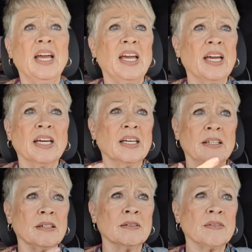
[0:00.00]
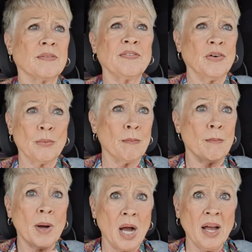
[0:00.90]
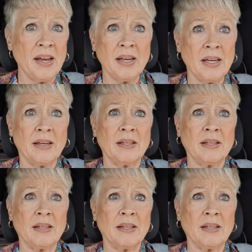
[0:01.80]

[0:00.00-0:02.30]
And for my,